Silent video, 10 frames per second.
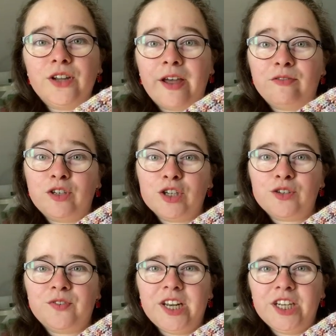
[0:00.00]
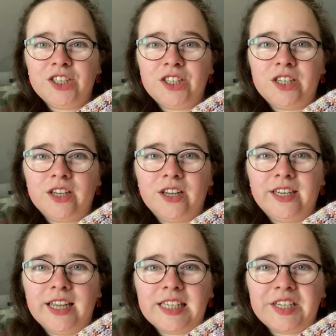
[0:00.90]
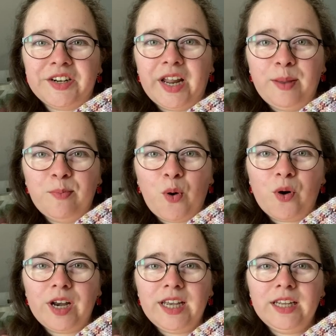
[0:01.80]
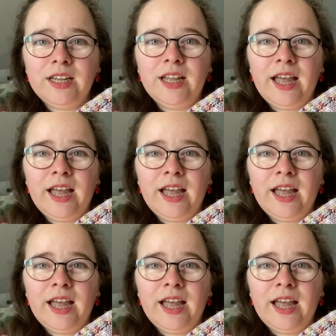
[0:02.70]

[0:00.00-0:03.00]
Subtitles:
have just finished yesterday morning,